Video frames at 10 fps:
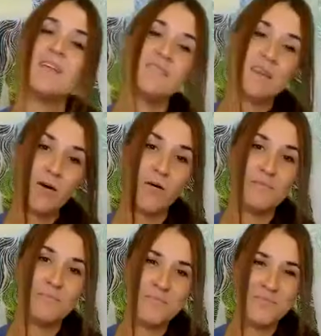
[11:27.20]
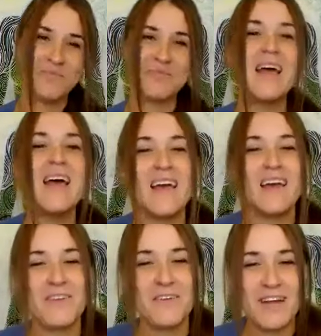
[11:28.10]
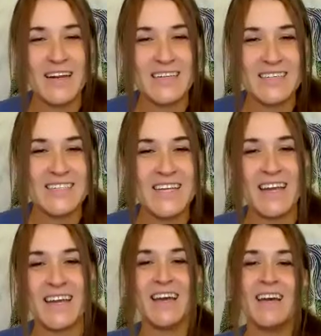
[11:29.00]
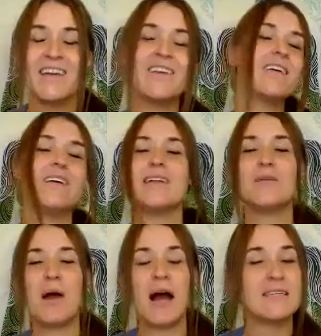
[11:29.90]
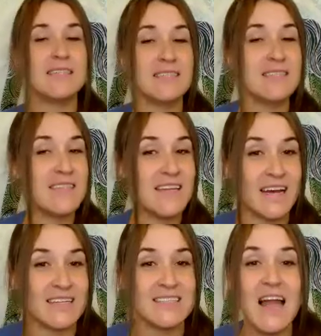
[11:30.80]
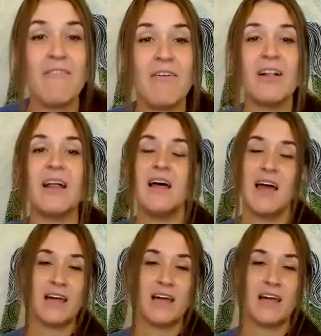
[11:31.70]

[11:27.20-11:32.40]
So if you're ready to take your healing practice to the next level